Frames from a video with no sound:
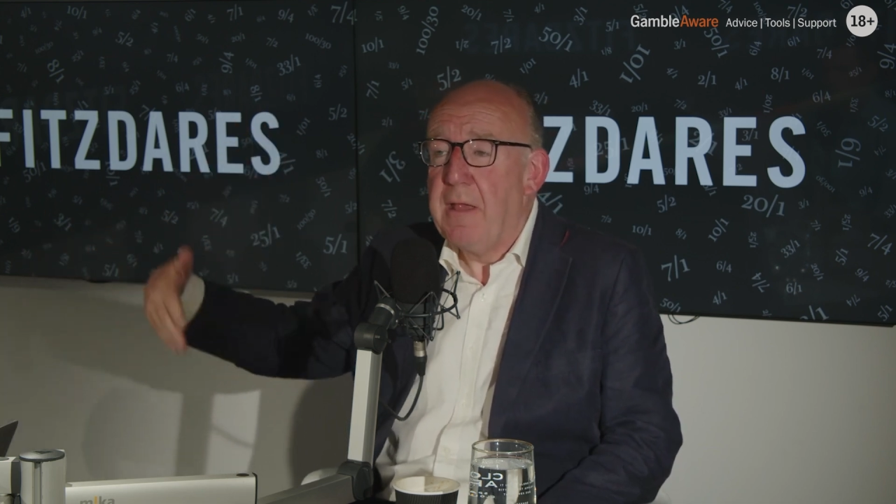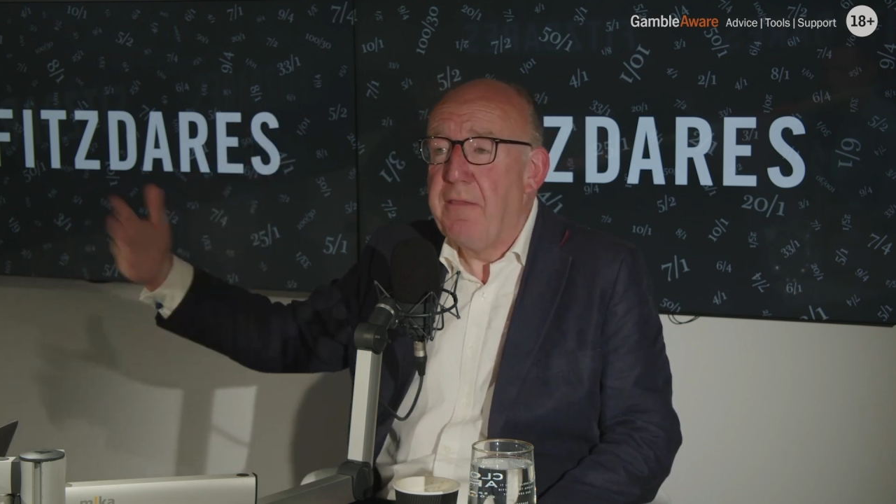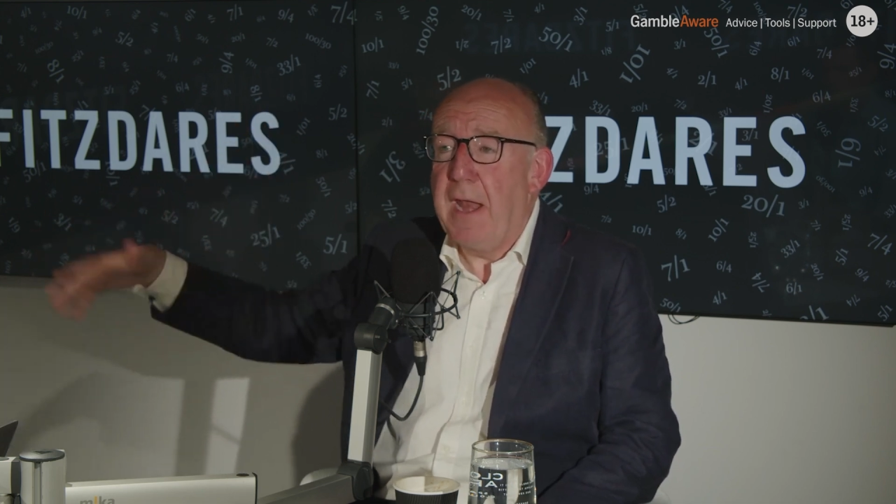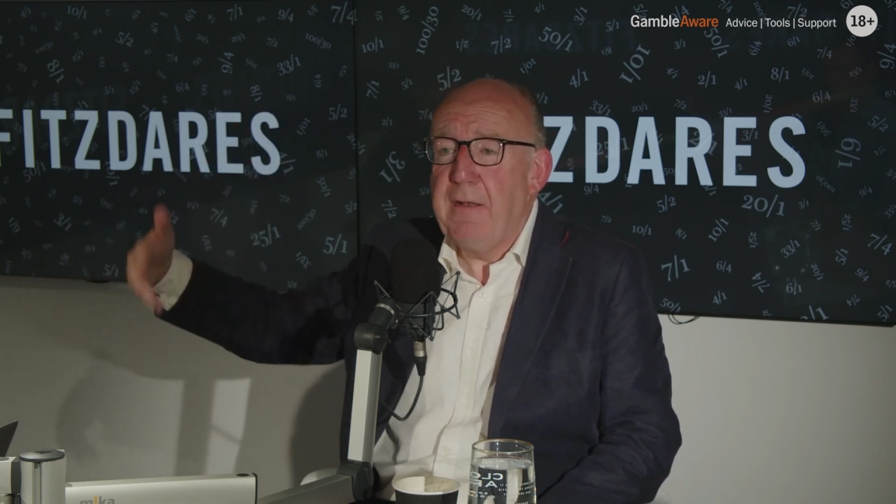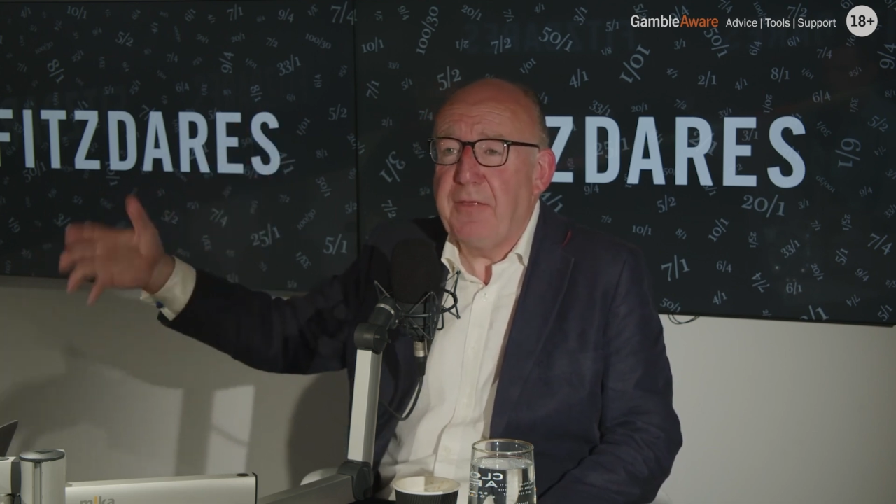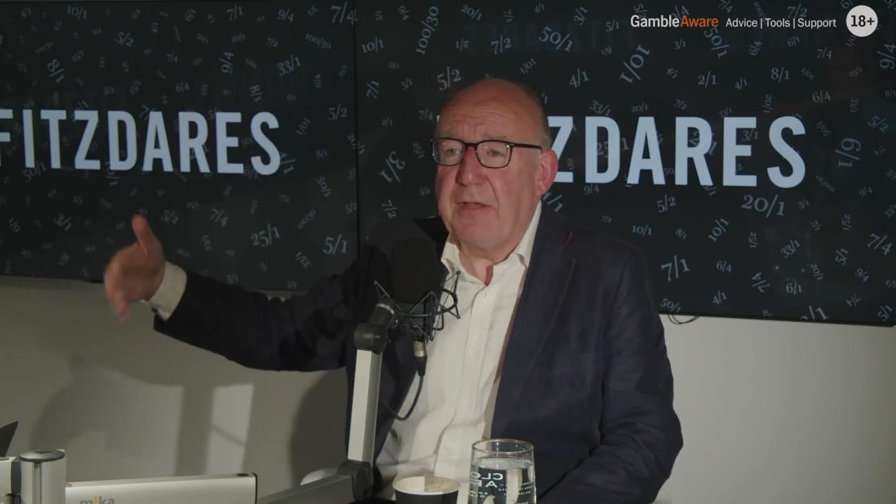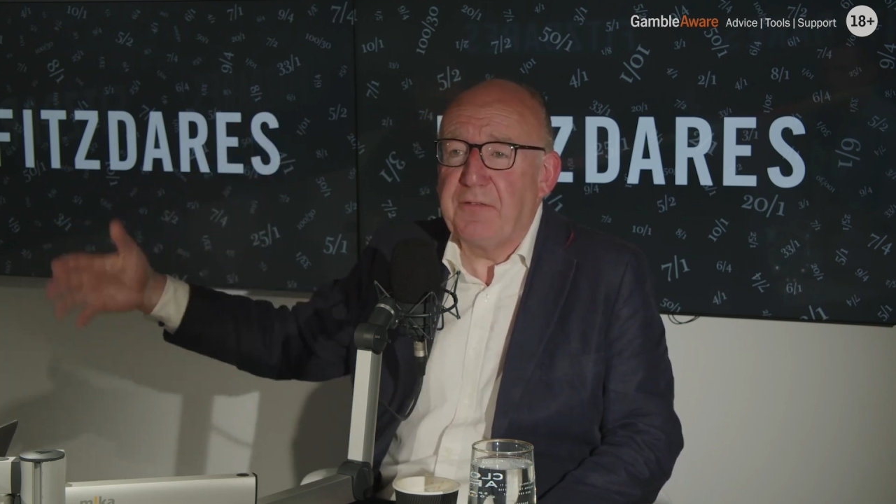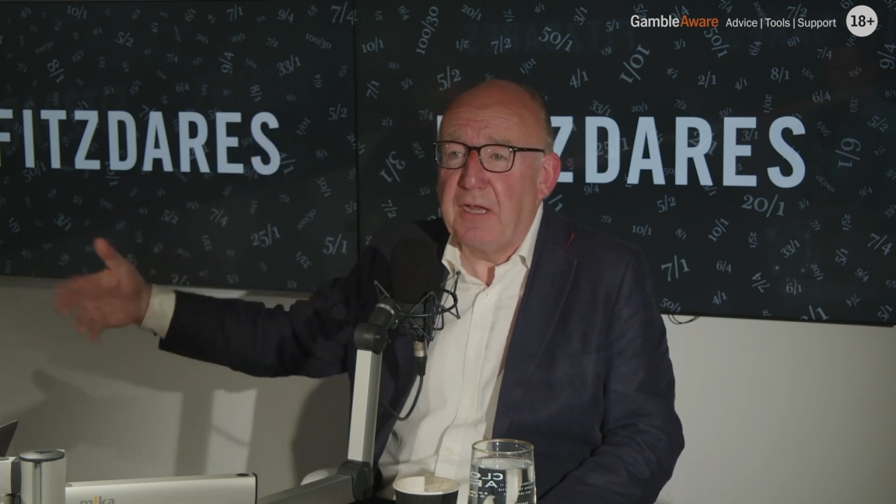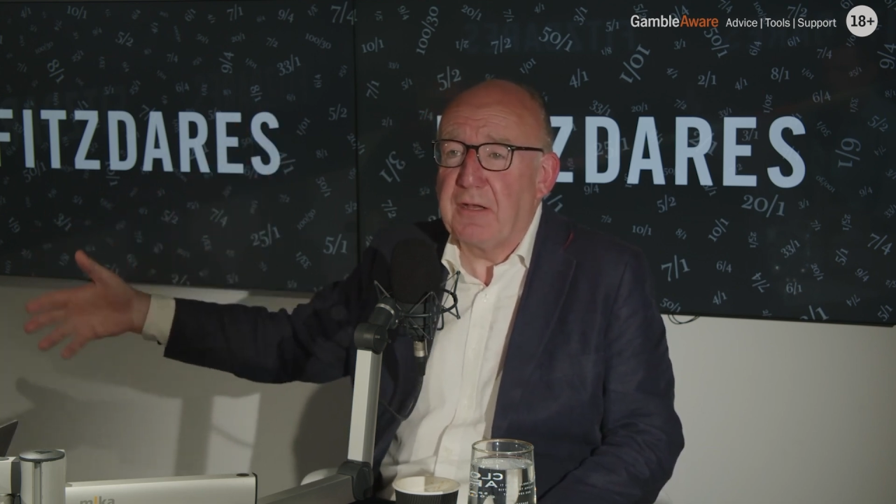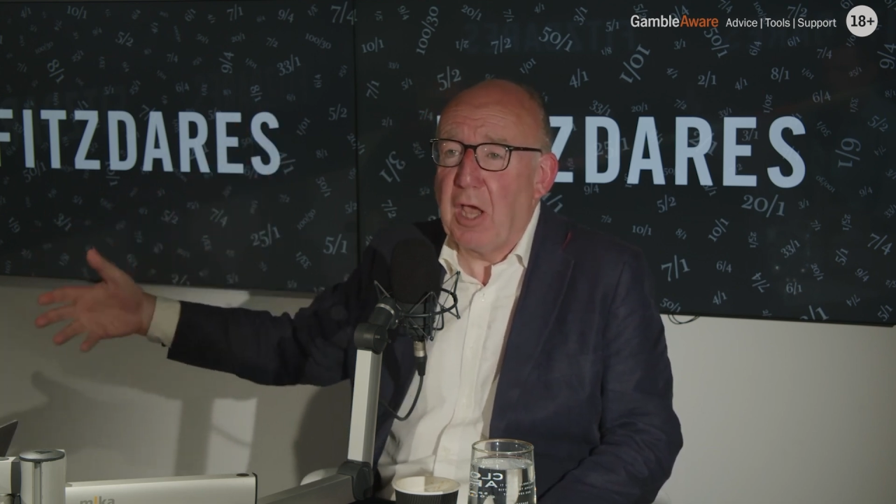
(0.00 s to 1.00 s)
Then things
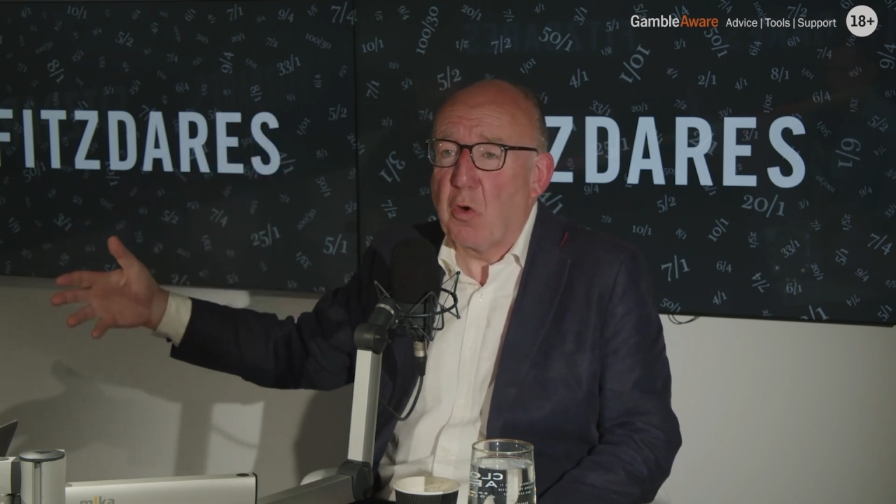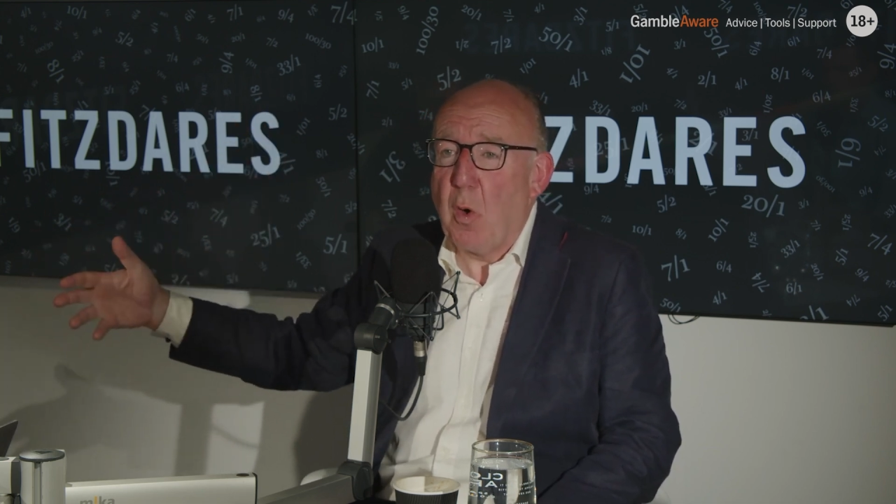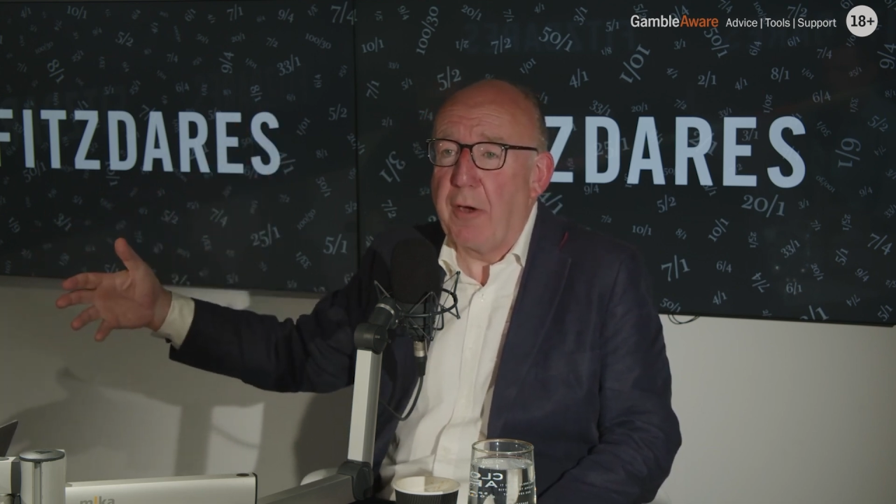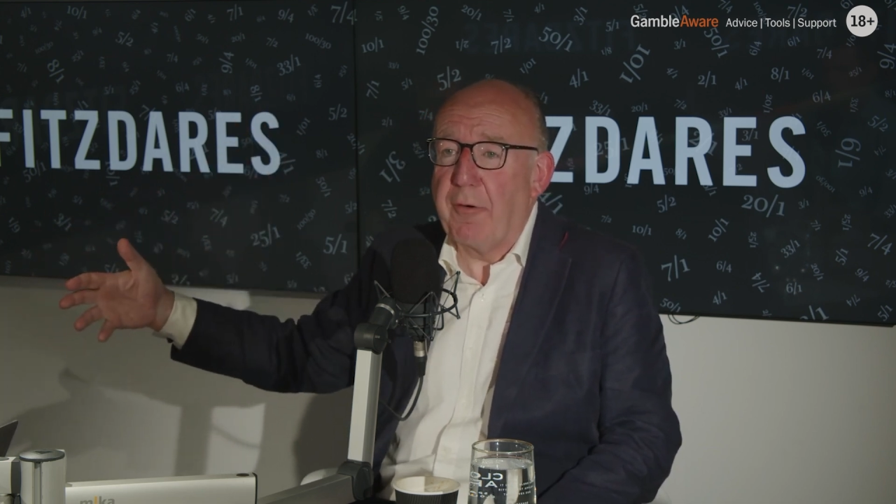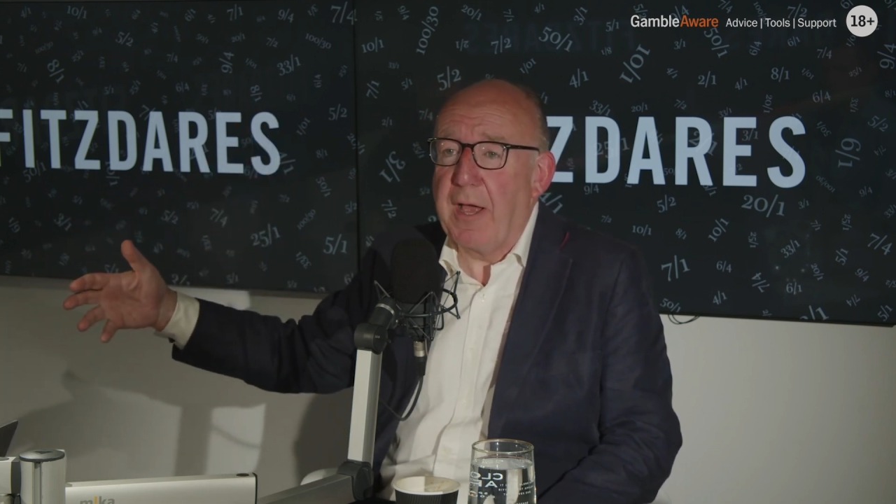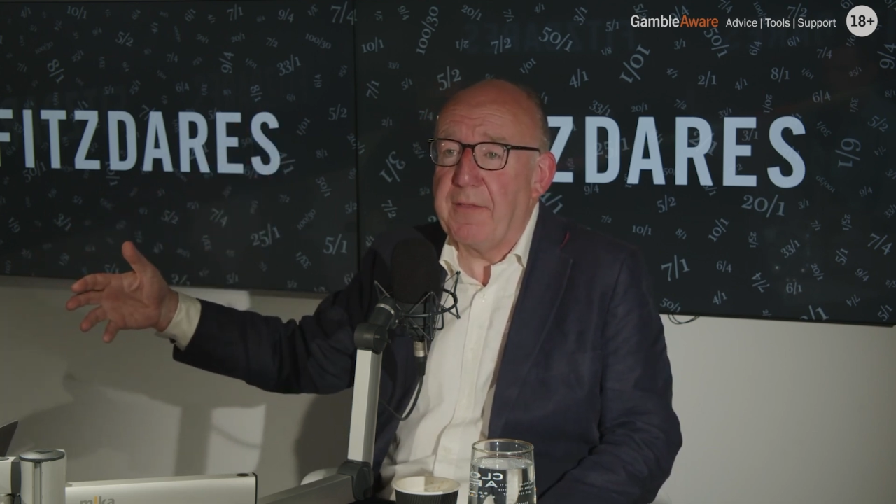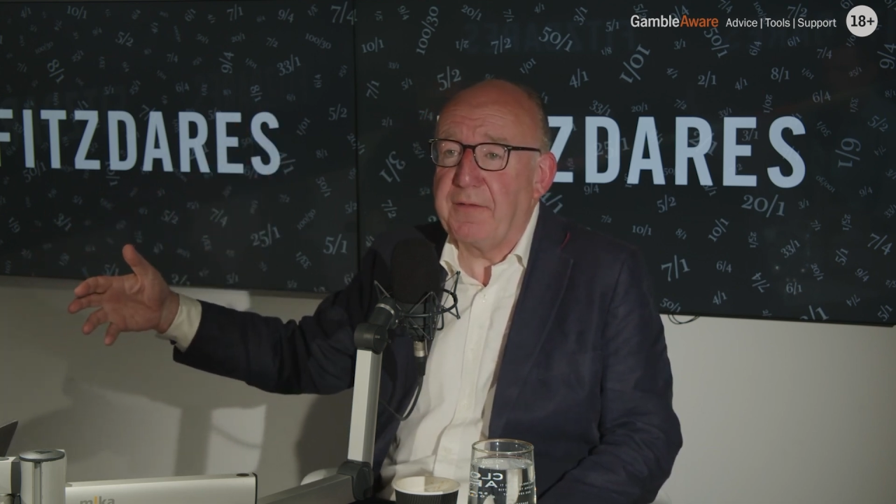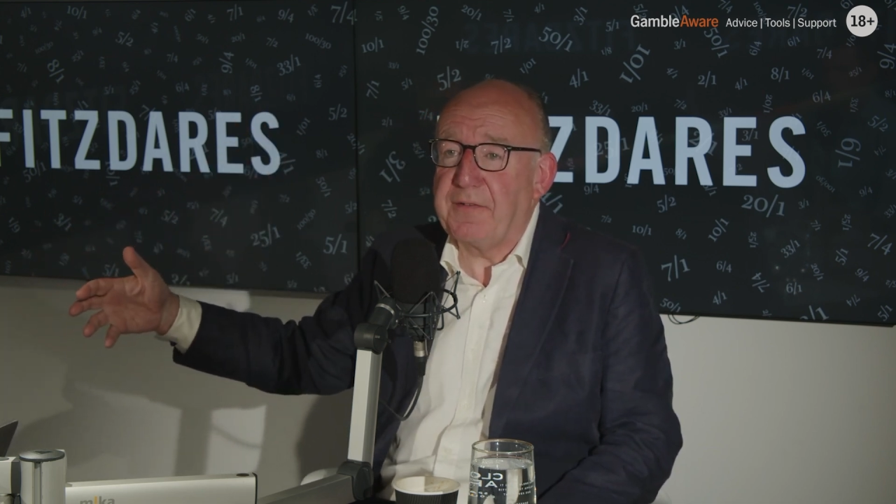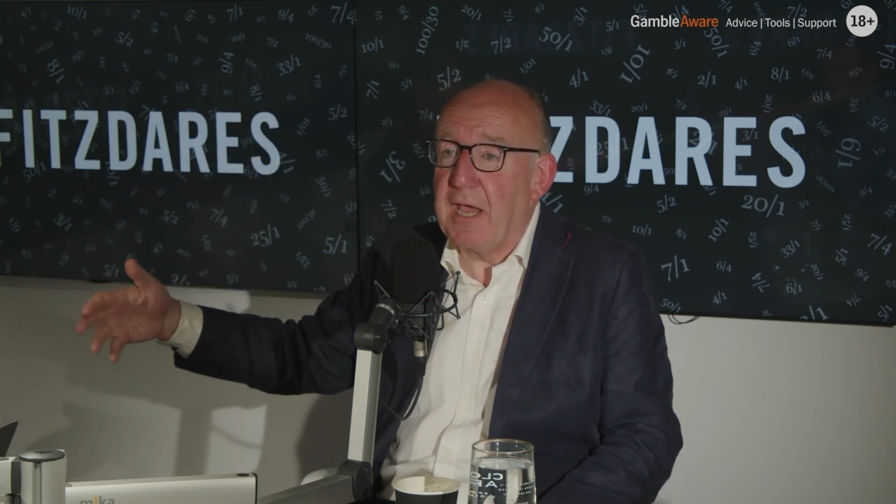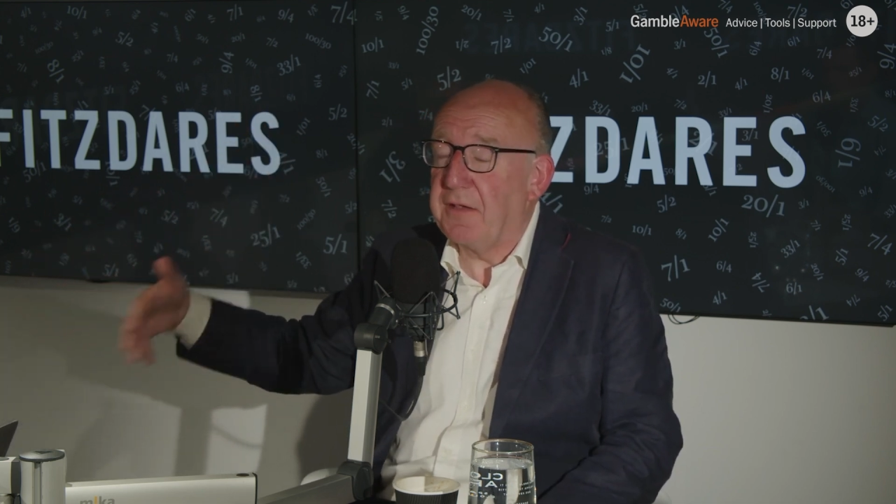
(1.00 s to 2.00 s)
didn't go quite right
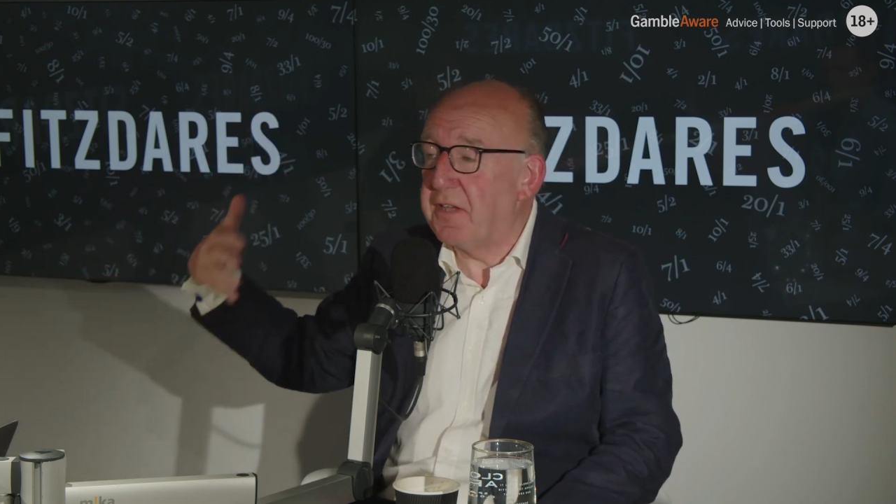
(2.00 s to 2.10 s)
this year,